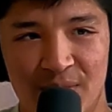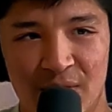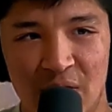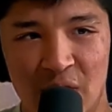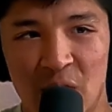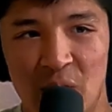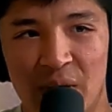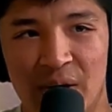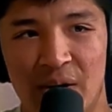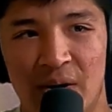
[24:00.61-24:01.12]

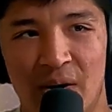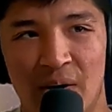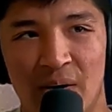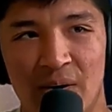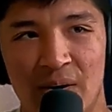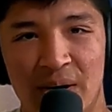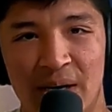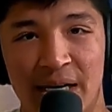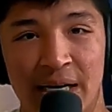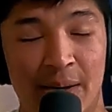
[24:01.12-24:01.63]
who we
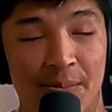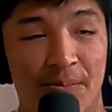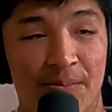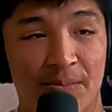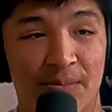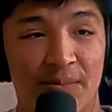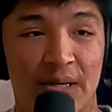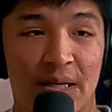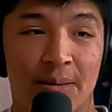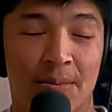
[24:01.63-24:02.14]
are. And I'm
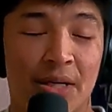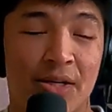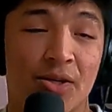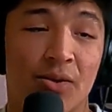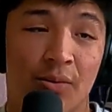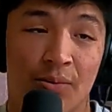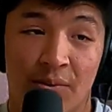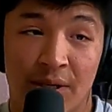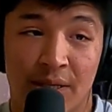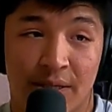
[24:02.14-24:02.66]
I'm
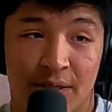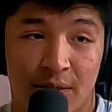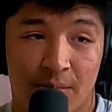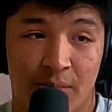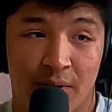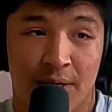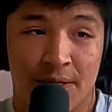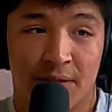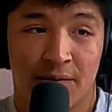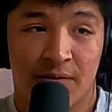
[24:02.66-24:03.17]
actually really
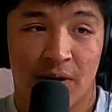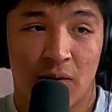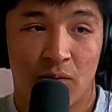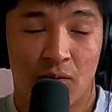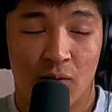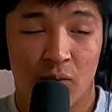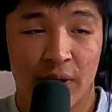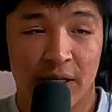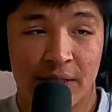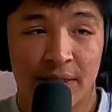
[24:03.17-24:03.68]
surprised of how
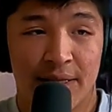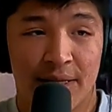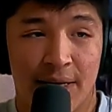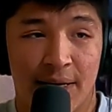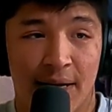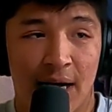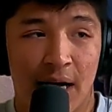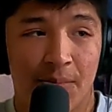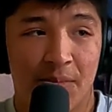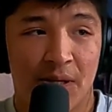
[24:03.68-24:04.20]
quickly that
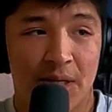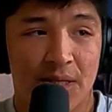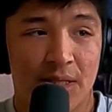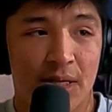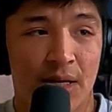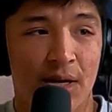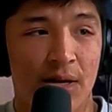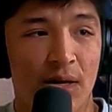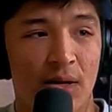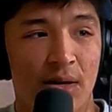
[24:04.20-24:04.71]
happens.
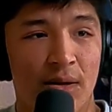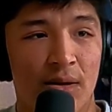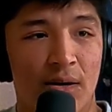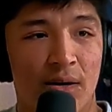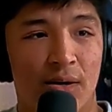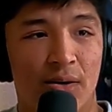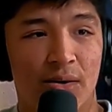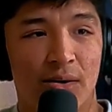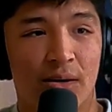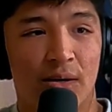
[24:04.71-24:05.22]

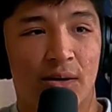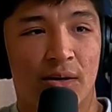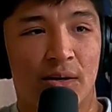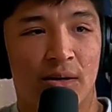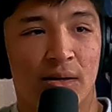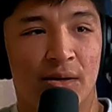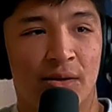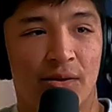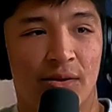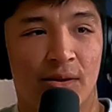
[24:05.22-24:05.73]

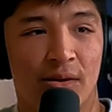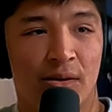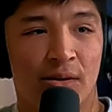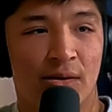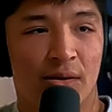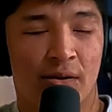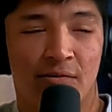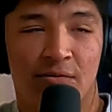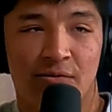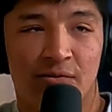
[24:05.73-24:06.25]

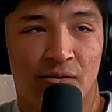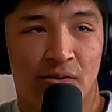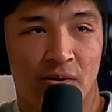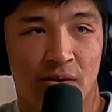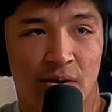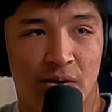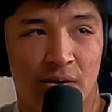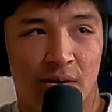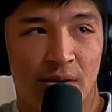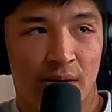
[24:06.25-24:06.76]
The, of
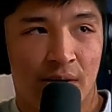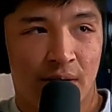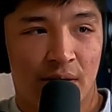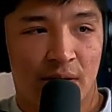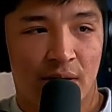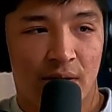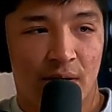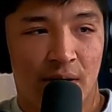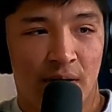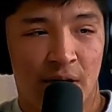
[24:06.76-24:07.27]

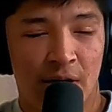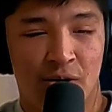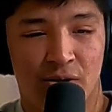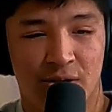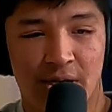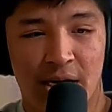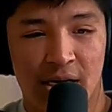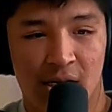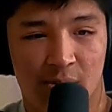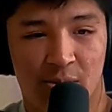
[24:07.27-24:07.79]
the
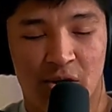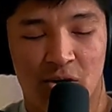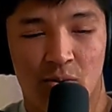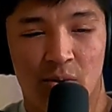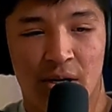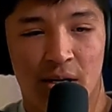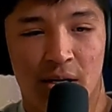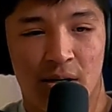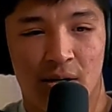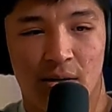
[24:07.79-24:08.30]
understanding
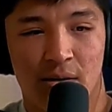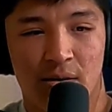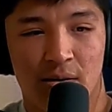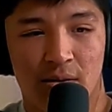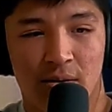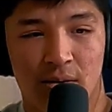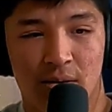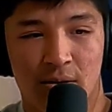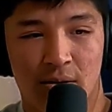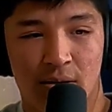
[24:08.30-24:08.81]
between
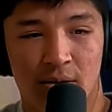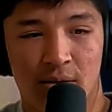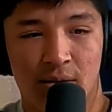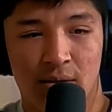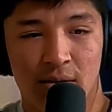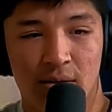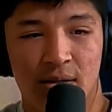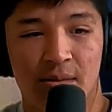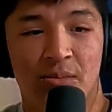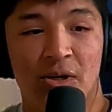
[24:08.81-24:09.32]

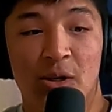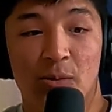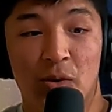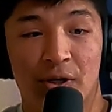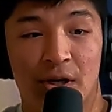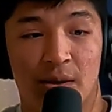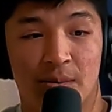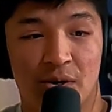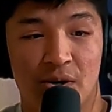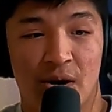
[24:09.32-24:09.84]
the people
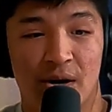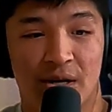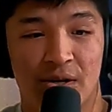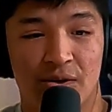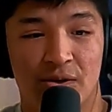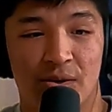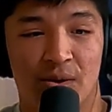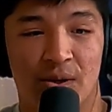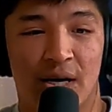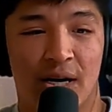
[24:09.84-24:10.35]
that I'm talking
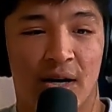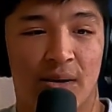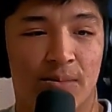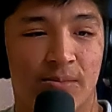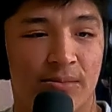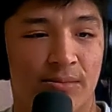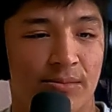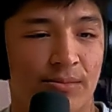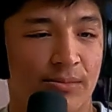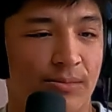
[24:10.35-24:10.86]
to that
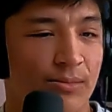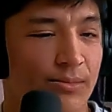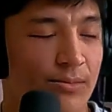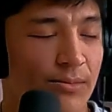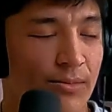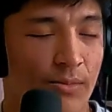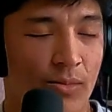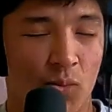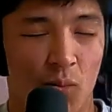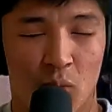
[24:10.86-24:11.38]

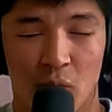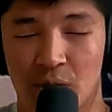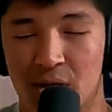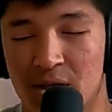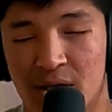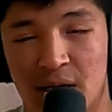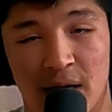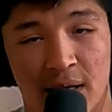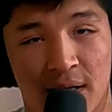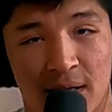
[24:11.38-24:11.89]
we're
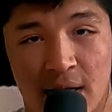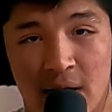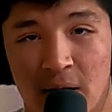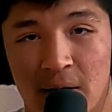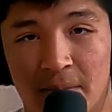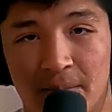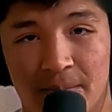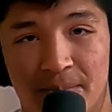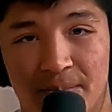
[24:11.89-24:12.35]
just hanging out.